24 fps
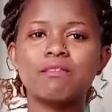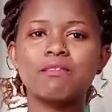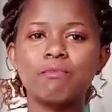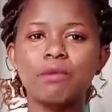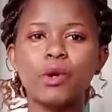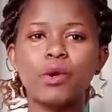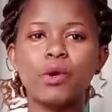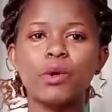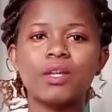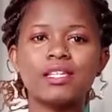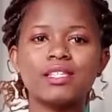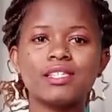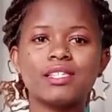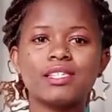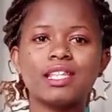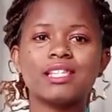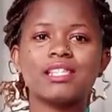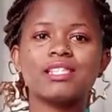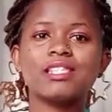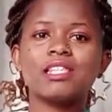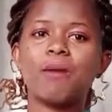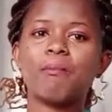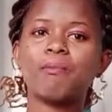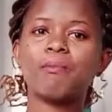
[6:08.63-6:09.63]
because there's
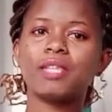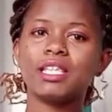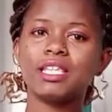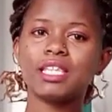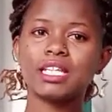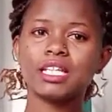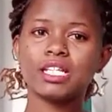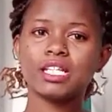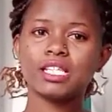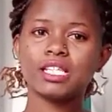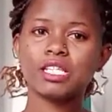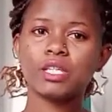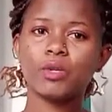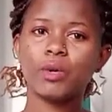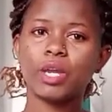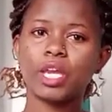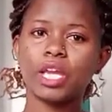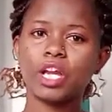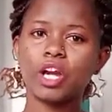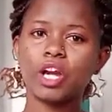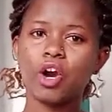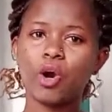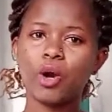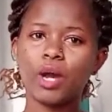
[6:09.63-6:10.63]
something that is
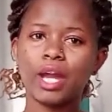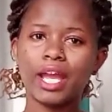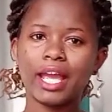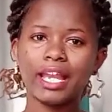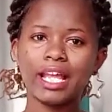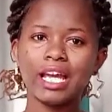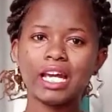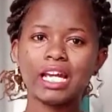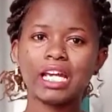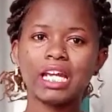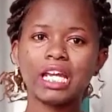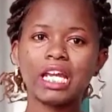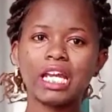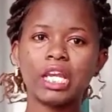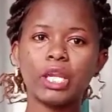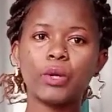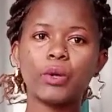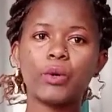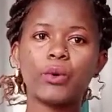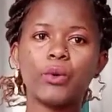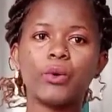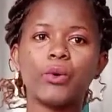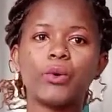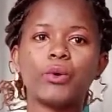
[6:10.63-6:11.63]
going on in
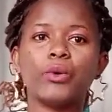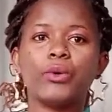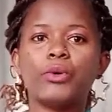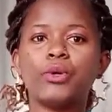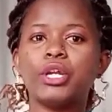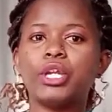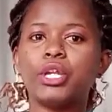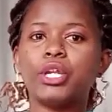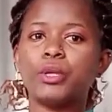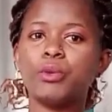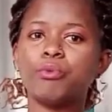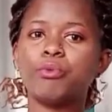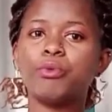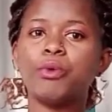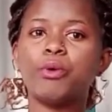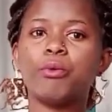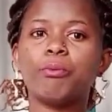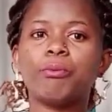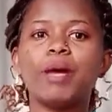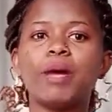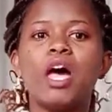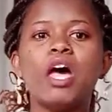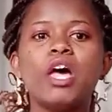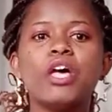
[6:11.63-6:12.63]
your womb.